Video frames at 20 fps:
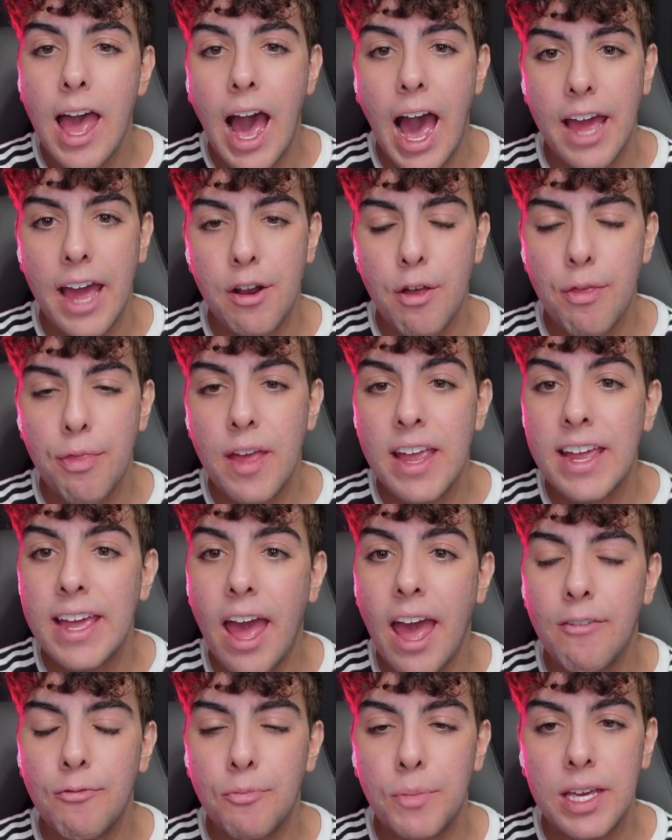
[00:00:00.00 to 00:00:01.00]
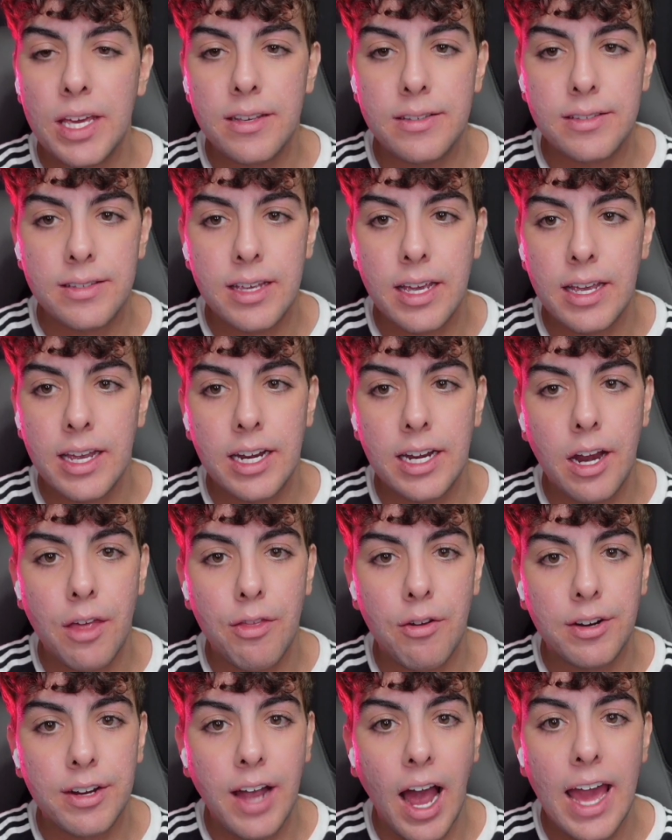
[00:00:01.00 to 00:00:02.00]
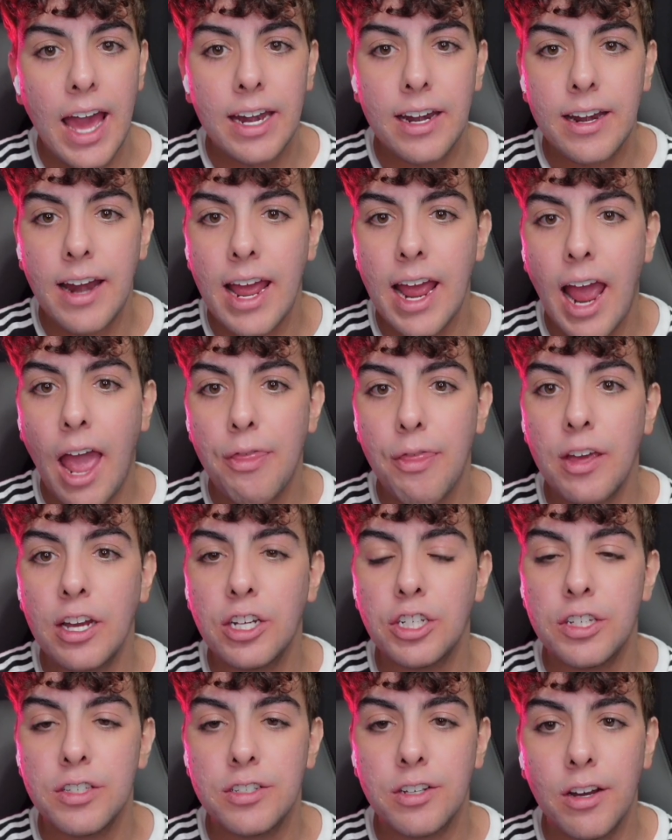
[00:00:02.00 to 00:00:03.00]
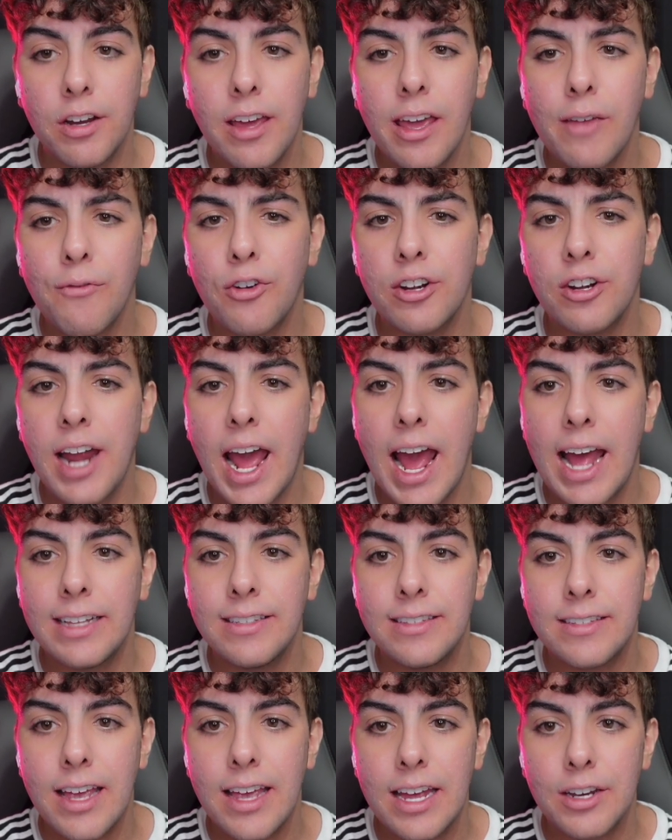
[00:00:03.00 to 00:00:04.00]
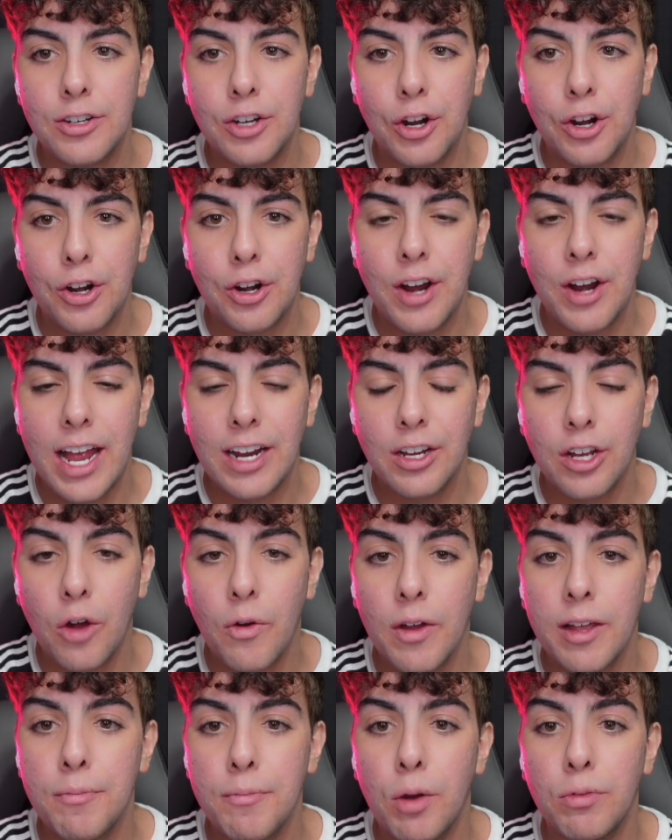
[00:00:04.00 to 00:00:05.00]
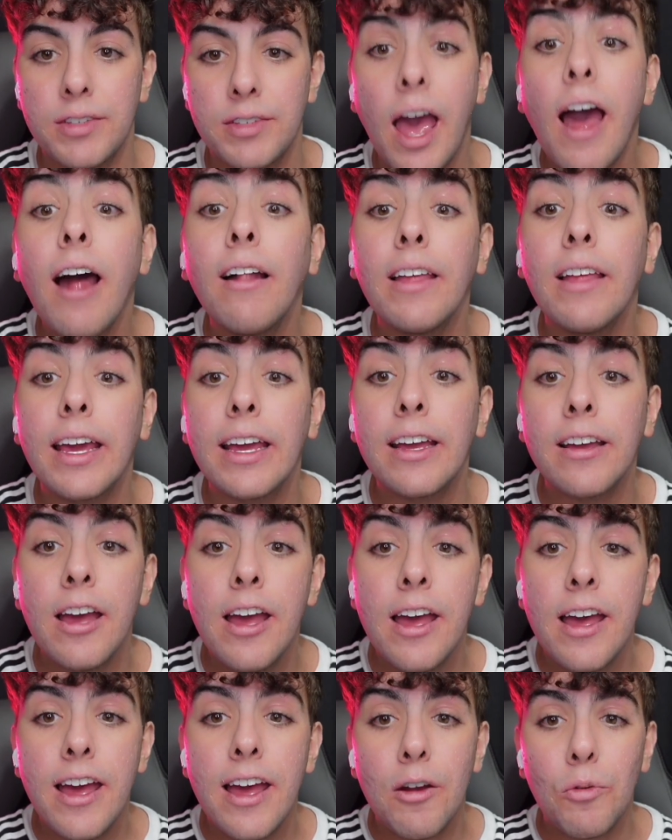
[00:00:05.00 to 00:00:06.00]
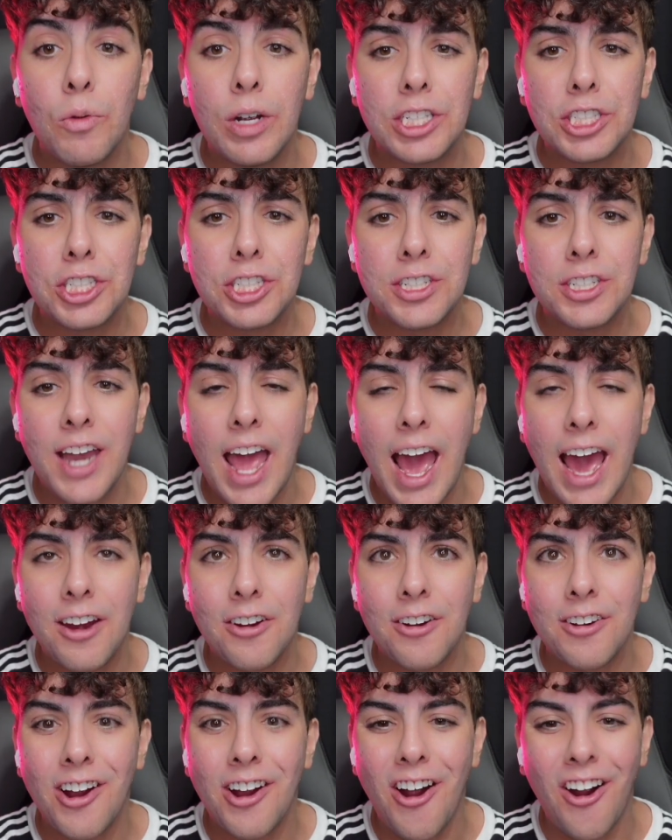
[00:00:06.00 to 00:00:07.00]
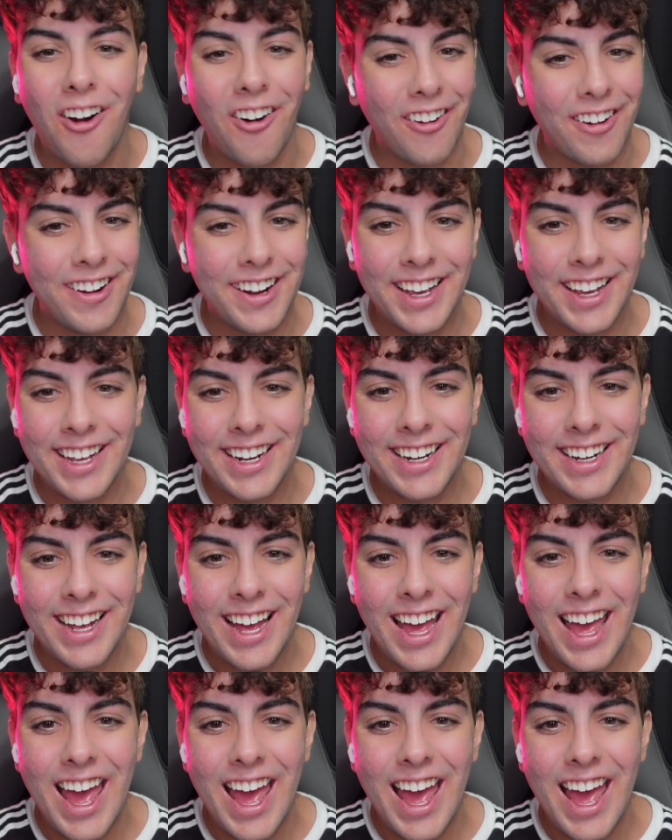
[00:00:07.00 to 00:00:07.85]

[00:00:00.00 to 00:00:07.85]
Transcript: I don't think FB is seeing another guy tonight. I think she's cooking for Nads and her and going motelling, which Natter hearted.